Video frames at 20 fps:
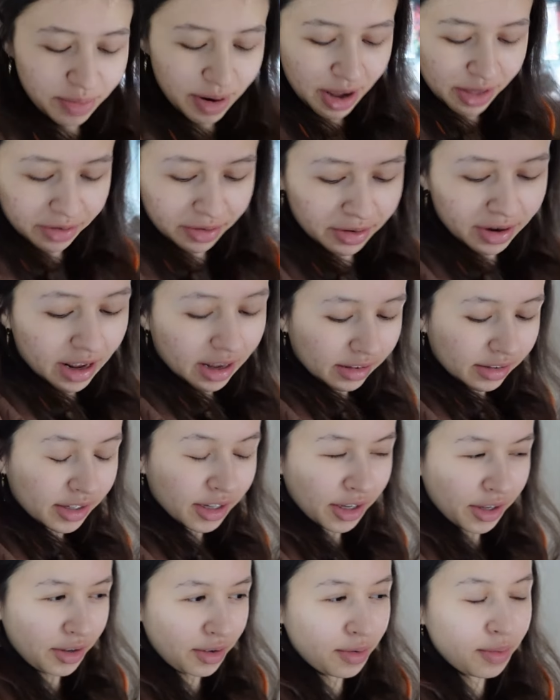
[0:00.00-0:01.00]
rather not
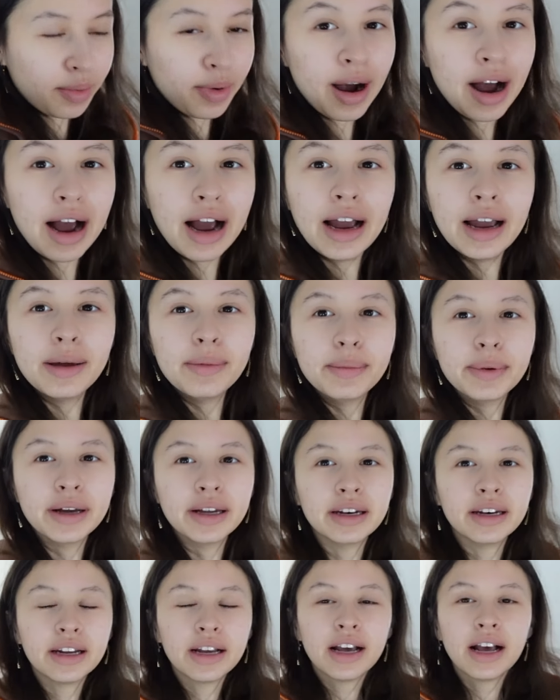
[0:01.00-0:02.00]
tell you why,
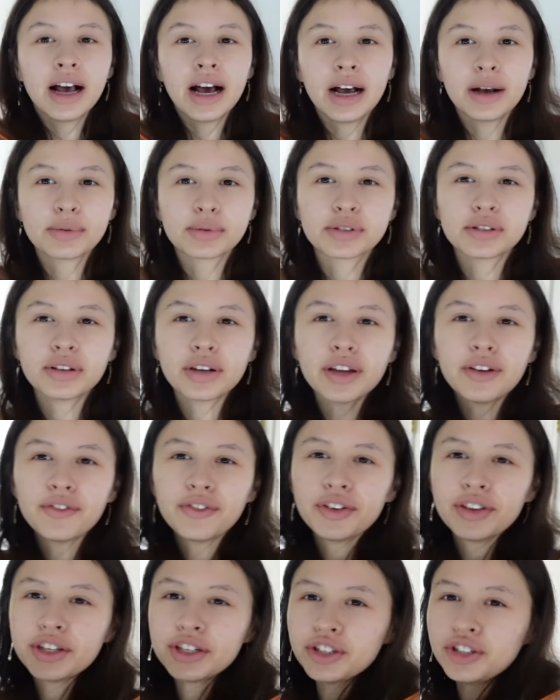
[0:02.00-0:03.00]
but I was looking
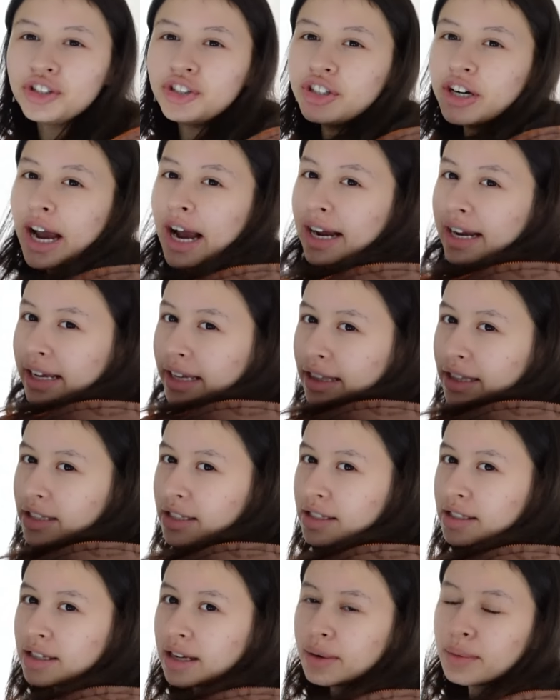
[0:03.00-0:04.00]
for this jacket. This
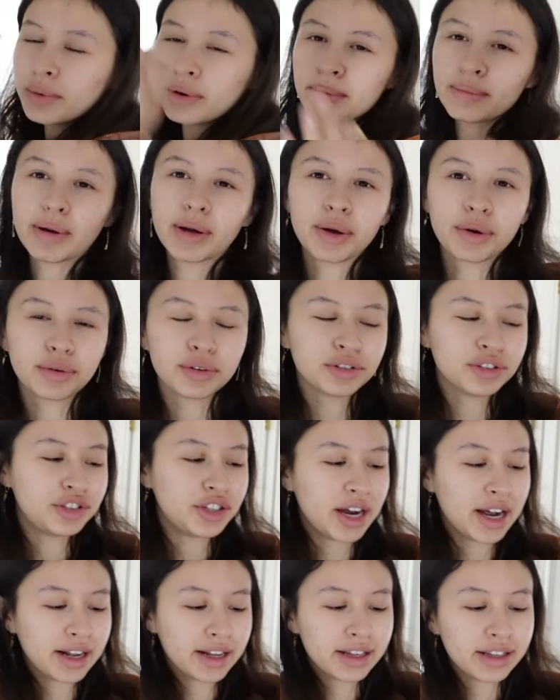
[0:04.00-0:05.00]
is like one of my old
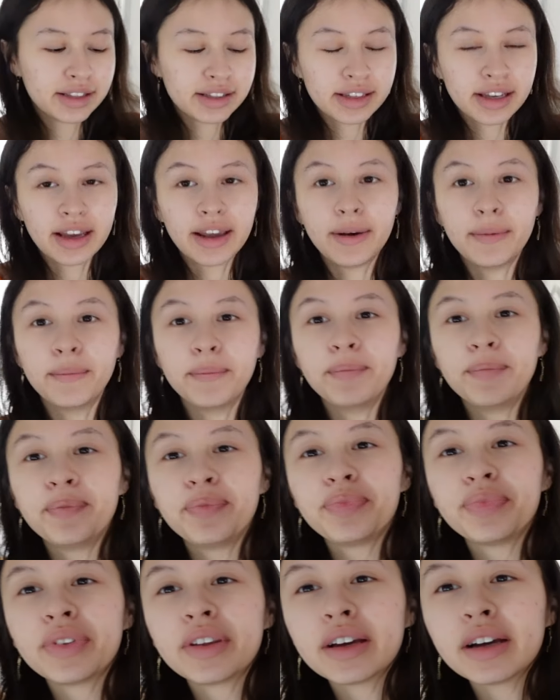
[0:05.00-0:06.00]
jackets and
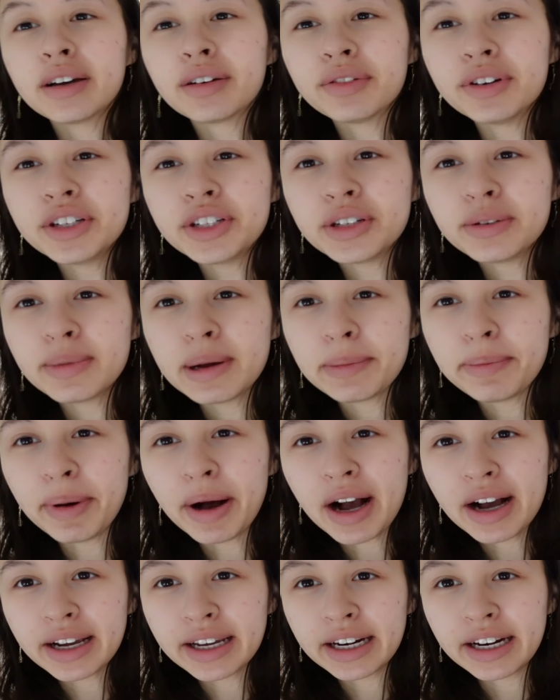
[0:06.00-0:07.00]
I reached in my
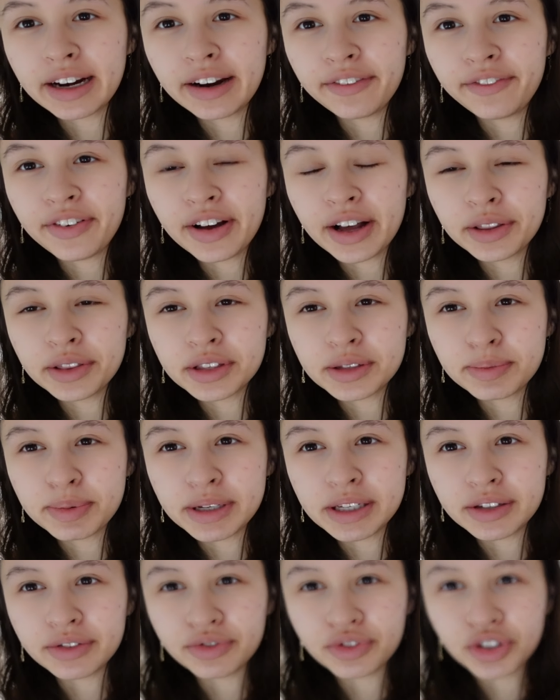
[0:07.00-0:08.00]
pocket and I found this
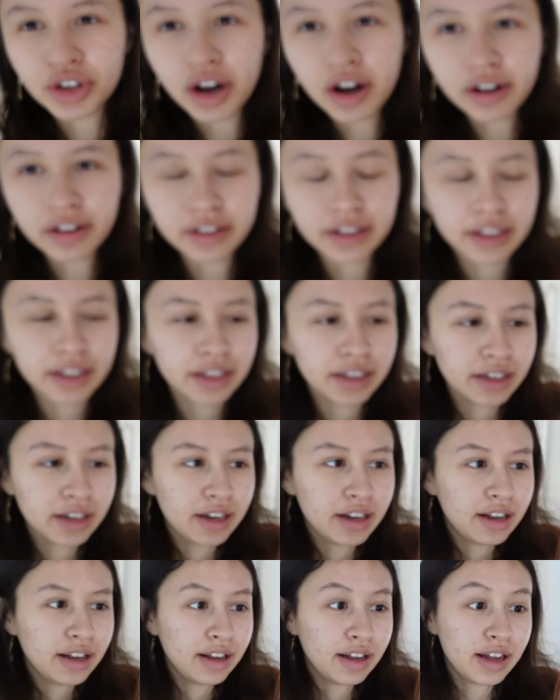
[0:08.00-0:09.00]
piece of chocolate.
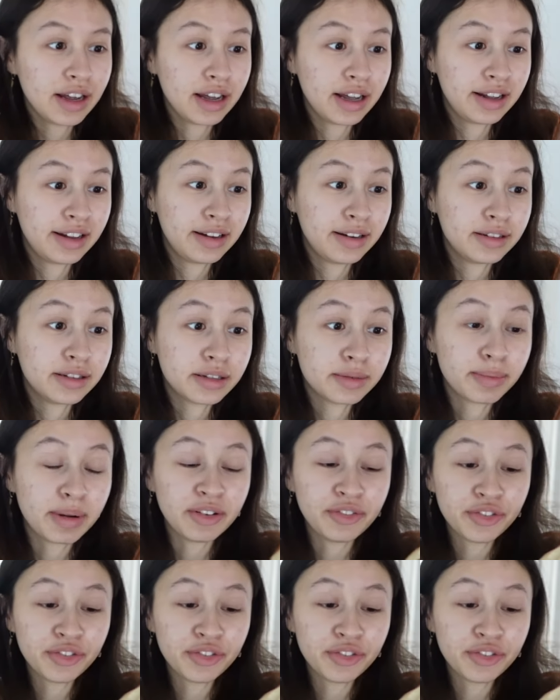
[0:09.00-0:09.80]
And my